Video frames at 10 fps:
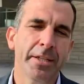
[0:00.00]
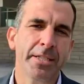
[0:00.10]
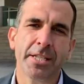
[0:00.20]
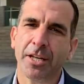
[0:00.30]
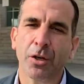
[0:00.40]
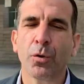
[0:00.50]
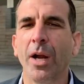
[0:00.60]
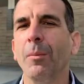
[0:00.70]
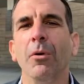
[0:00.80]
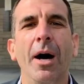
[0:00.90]
This is an
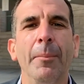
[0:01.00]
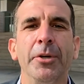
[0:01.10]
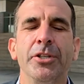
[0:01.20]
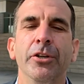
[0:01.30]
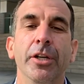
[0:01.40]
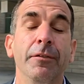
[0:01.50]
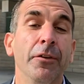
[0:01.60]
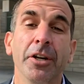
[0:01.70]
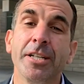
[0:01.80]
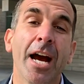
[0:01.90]
incredible opportunity
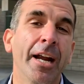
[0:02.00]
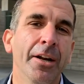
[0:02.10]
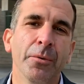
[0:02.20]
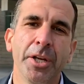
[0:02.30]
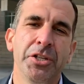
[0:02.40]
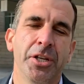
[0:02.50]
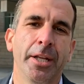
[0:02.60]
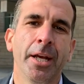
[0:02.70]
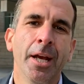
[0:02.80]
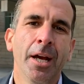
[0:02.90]
for our entire
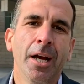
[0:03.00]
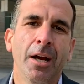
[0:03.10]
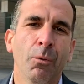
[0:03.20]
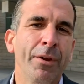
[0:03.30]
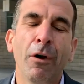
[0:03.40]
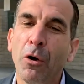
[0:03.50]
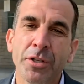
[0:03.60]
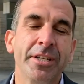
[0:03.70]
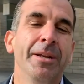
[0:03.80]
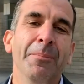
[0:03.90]
region. Uh, we've
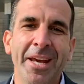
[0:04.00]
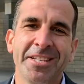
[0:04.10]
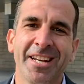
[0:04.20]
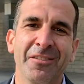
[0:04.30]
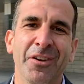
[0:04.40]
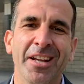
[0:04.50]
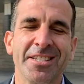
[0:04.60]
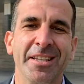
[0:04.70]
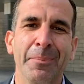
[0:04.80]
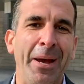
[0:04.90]
hosted amazing
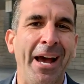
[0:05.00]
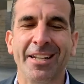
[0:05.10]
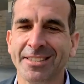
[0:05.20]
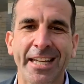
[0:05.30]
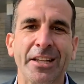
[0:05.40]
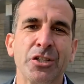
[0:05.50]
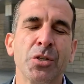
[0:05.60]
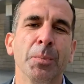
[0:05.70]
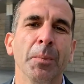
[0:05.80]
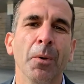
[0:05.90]
events in the past, like the
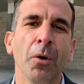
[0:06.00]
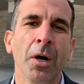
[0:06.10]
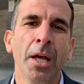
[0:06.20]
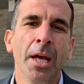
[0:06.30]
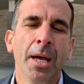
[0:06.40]
Super Bowl,